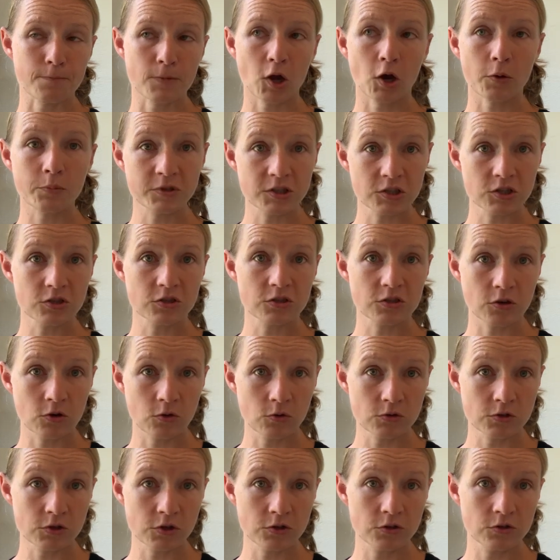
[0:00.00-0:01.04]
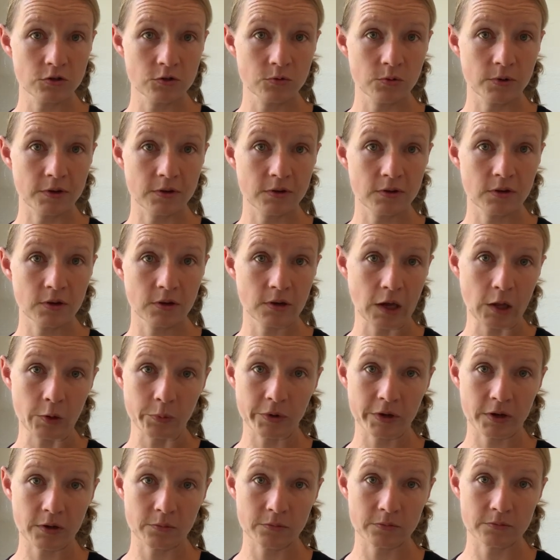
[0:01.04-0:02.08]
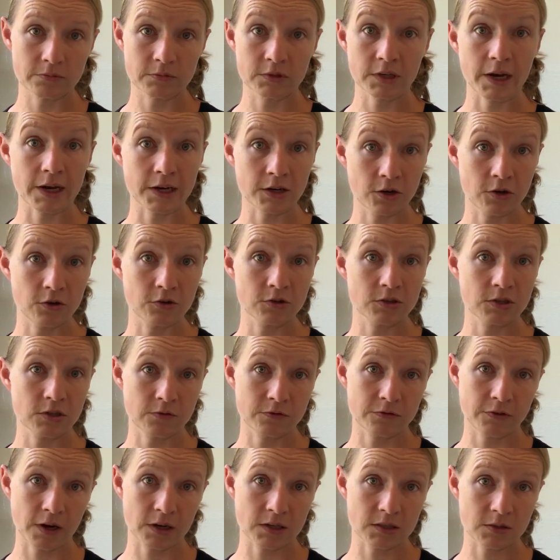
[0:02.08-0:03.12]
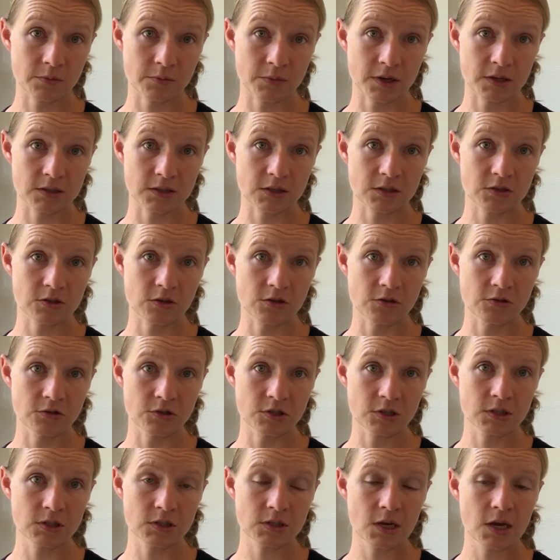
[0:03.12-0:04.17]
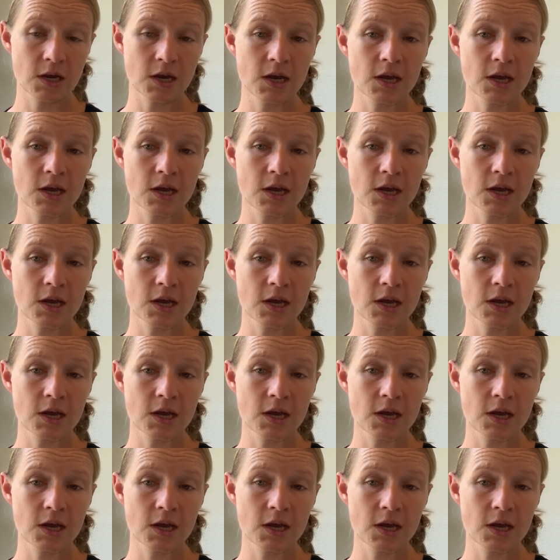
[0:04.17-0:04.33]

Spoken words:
opticians are also good with helping diagnose and find some basic solutions.